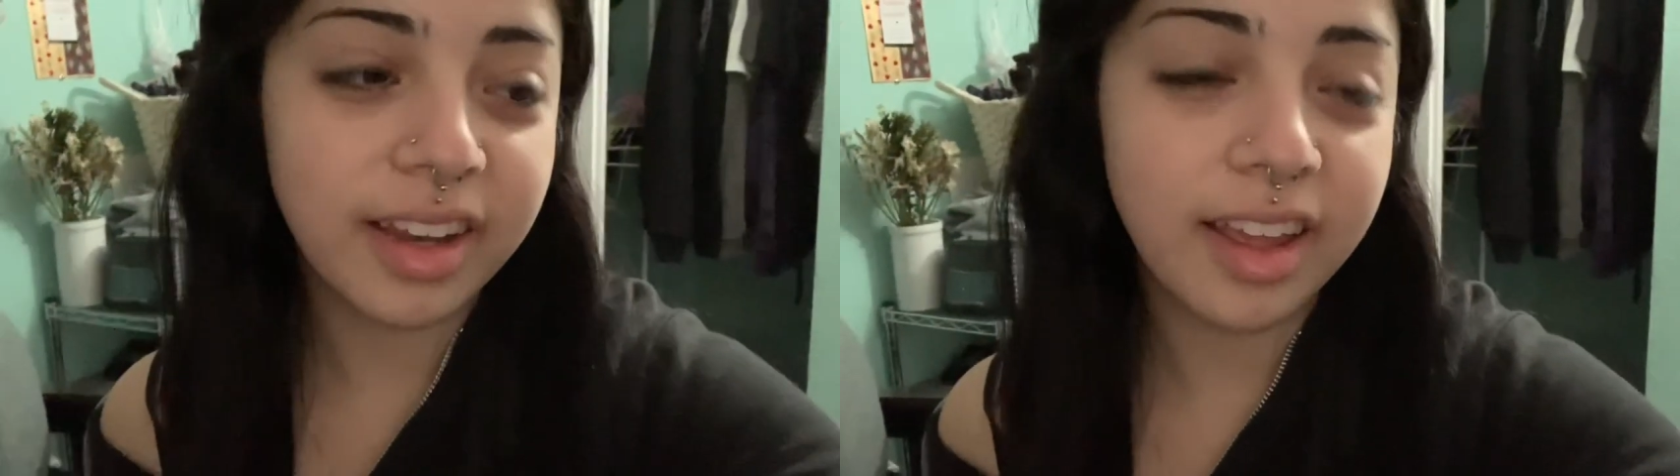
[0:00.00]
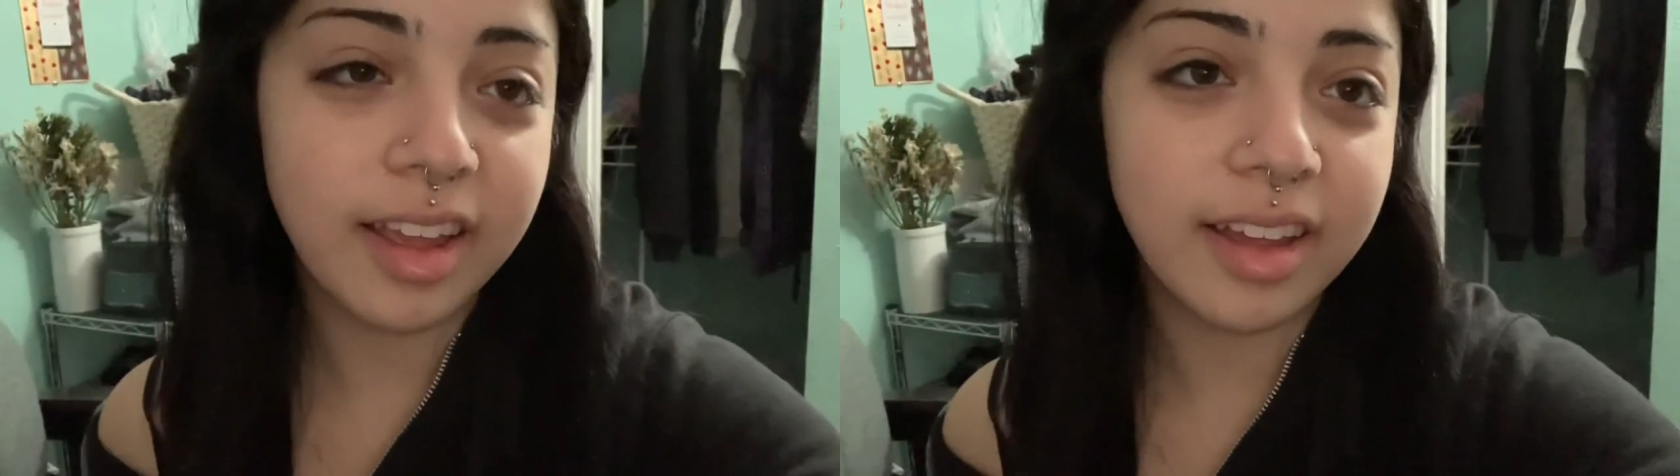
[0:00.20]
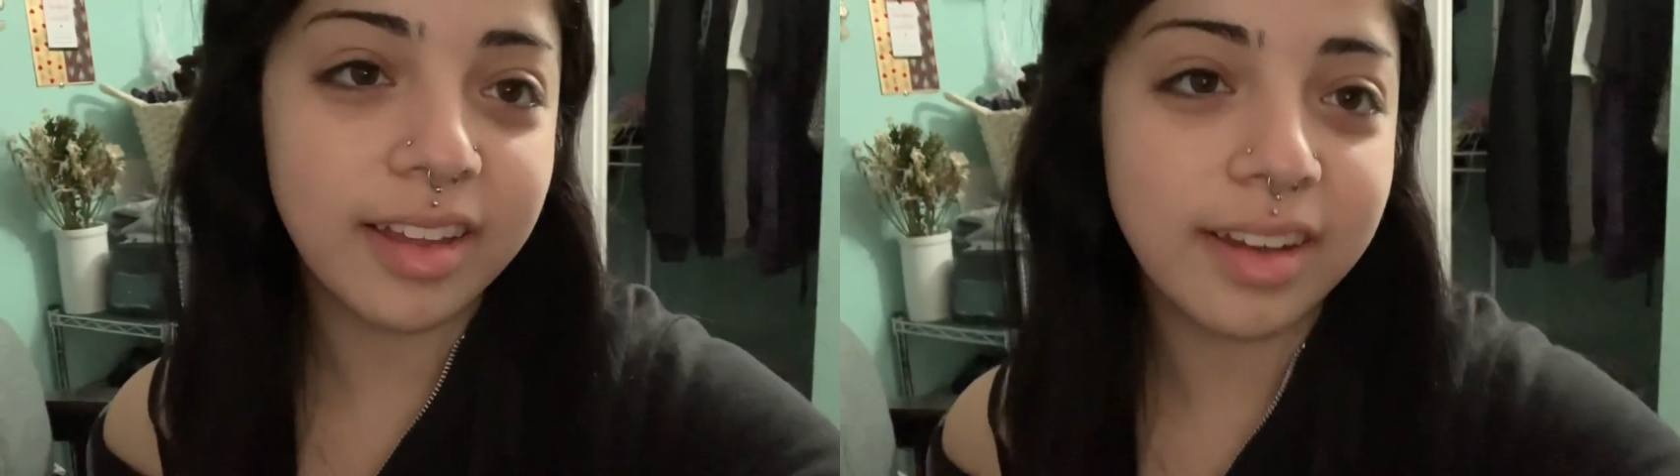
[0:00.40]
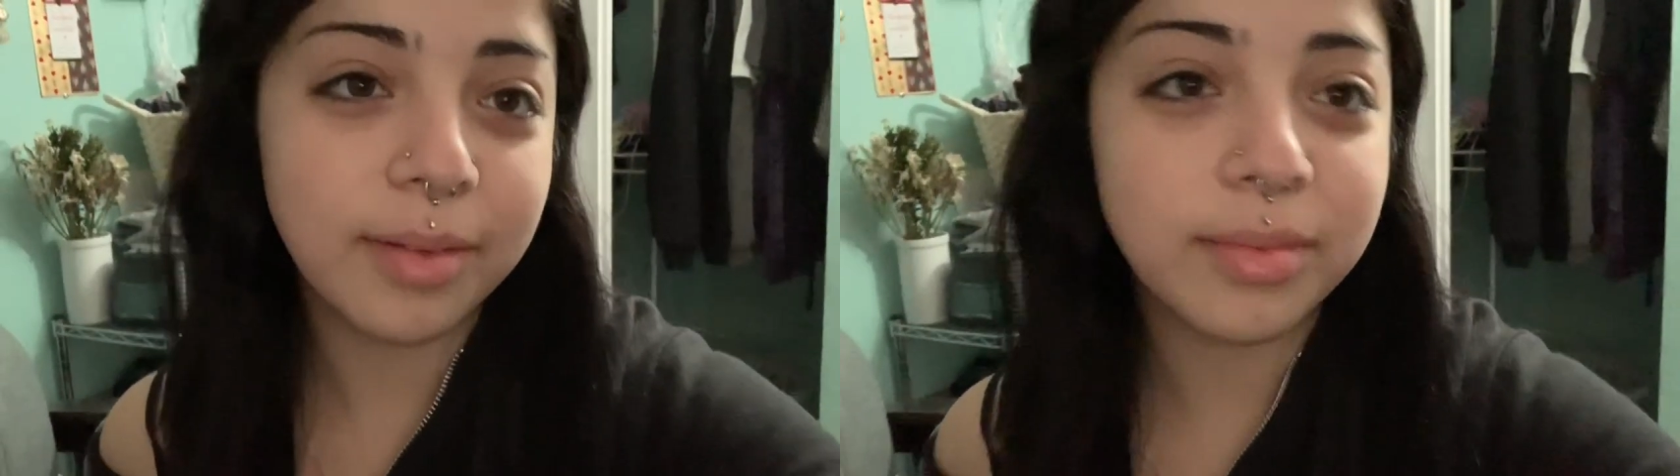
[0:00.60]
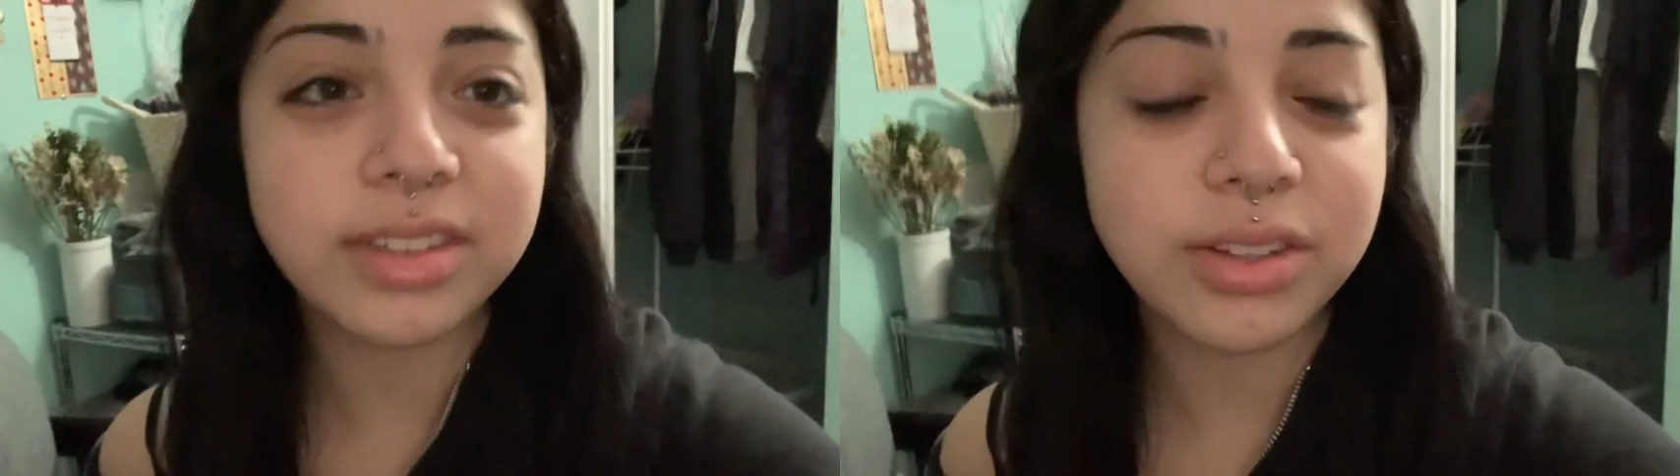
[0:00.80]
and I'm
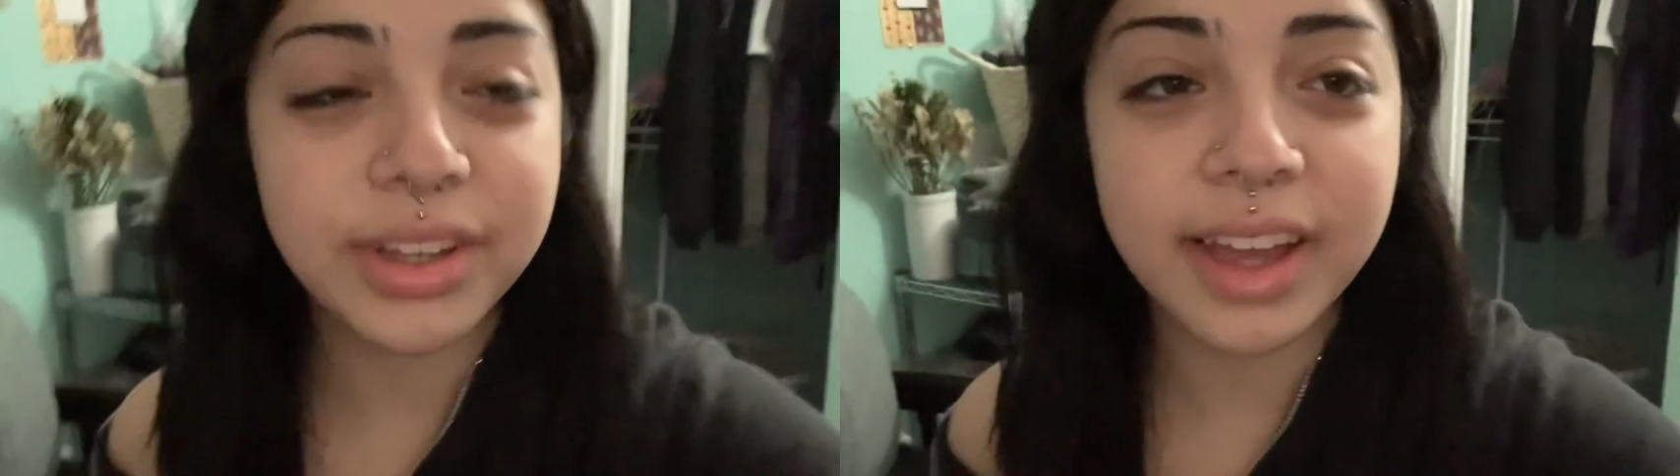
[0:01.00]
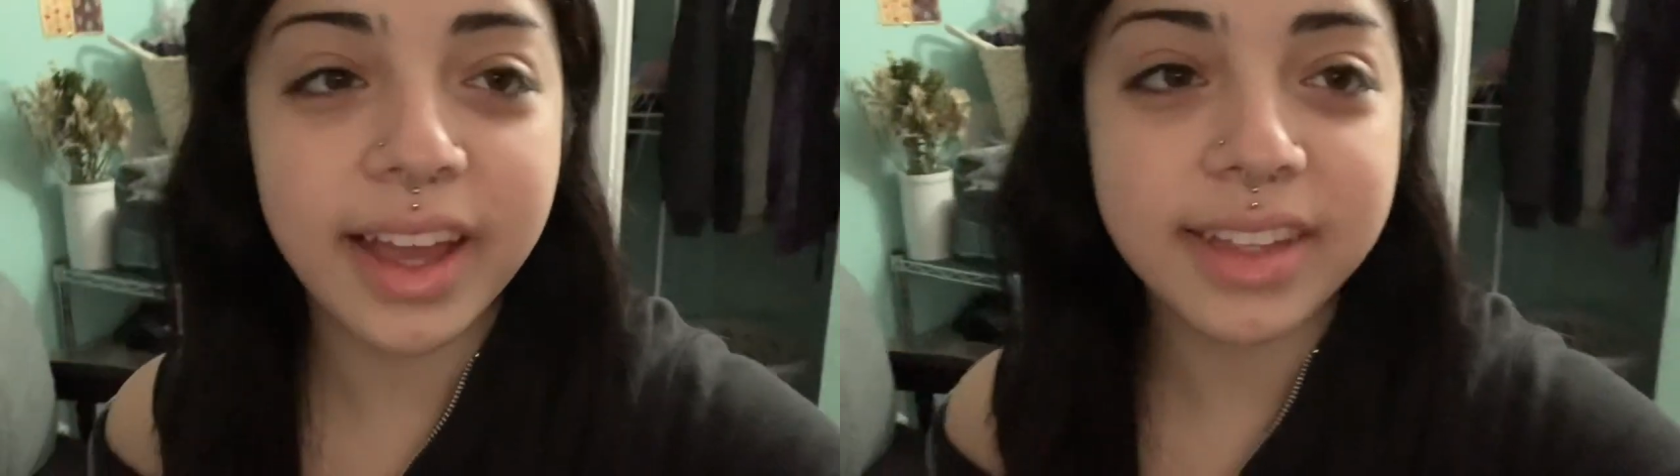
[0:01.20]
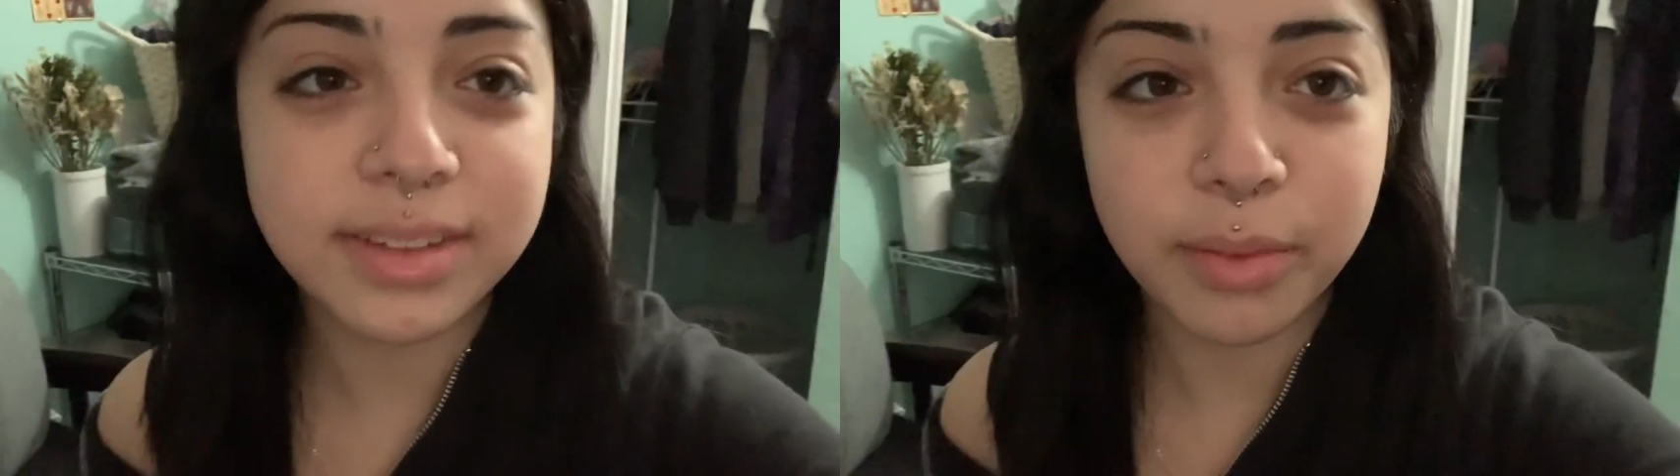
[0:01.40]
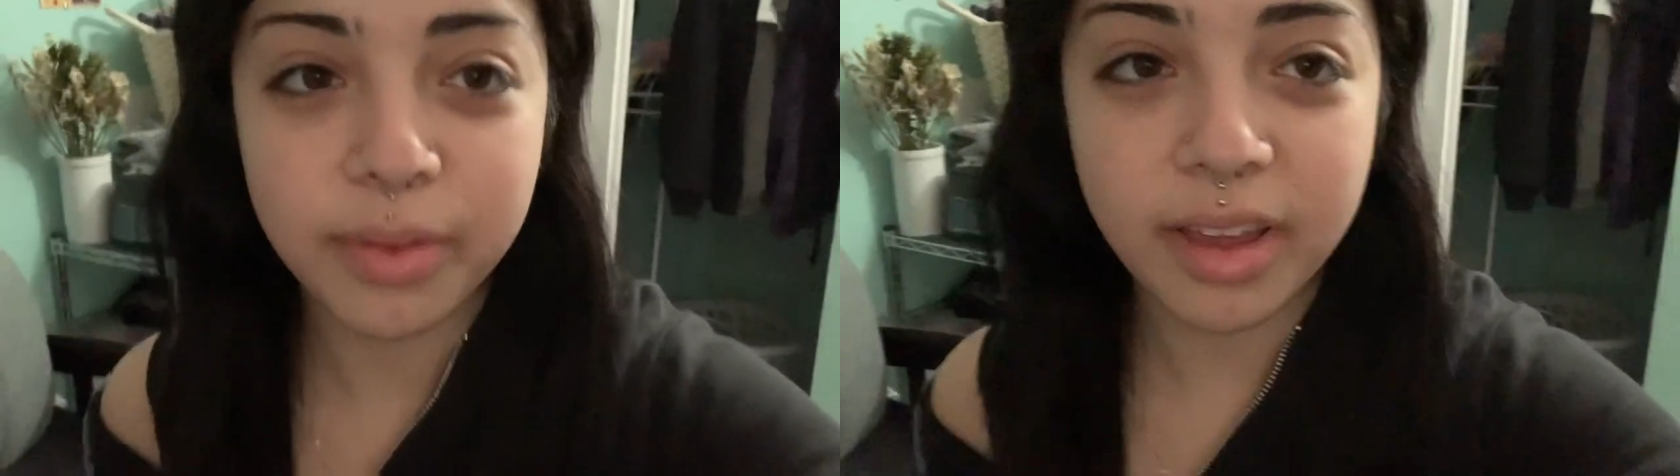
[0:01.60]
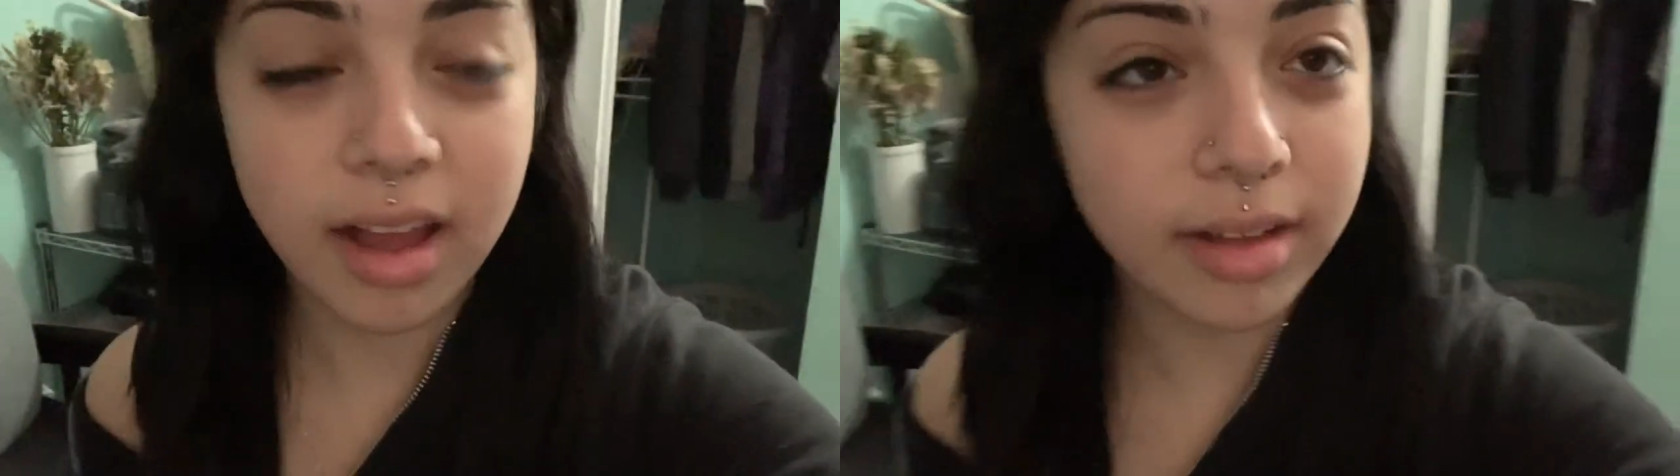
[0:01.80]
going to show you guys what we
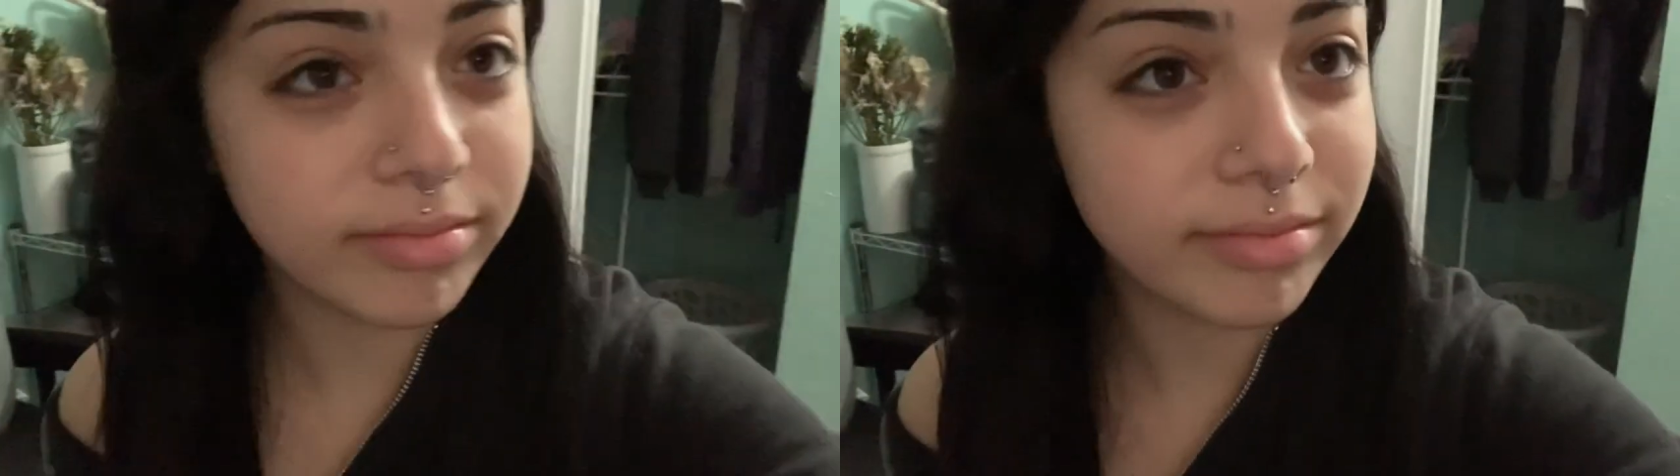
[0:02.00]
got.